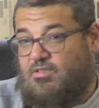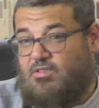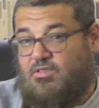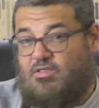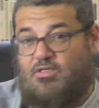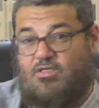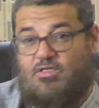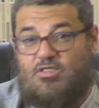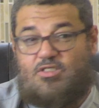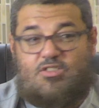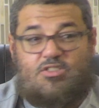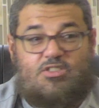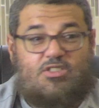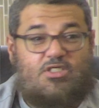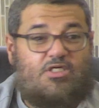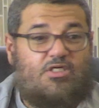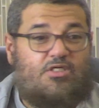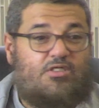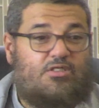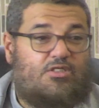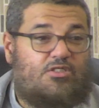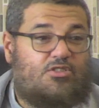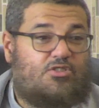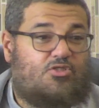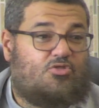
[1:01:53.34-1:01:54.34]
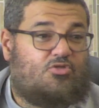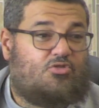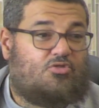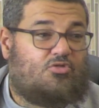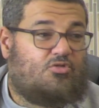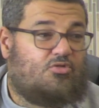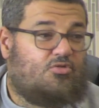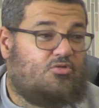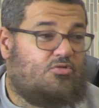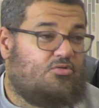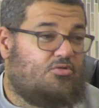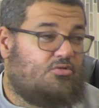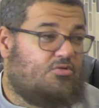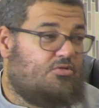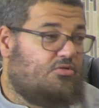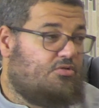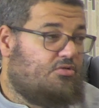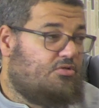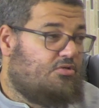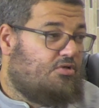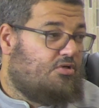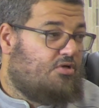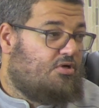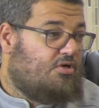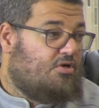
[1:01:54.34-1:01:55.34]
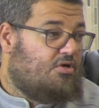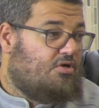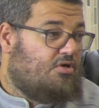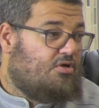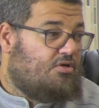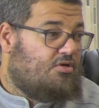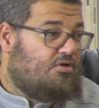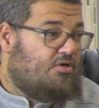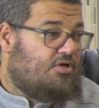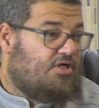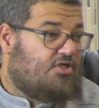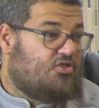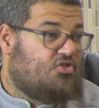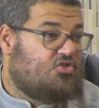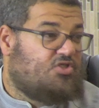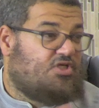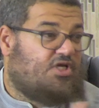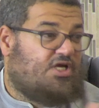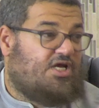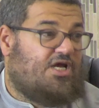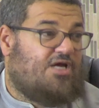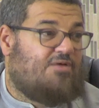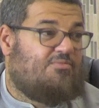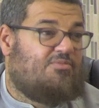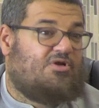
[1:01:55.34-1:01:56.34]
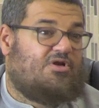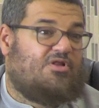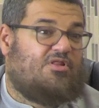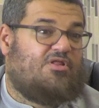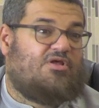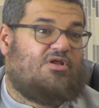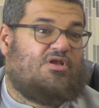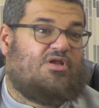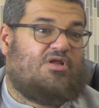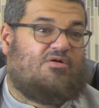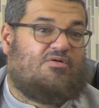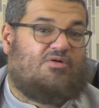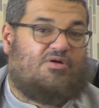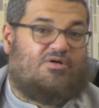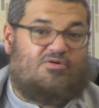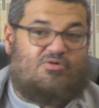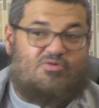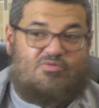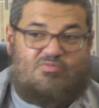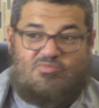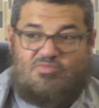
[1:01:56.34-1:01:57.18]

He's saying this to As-Sahaba radiallahu anhu.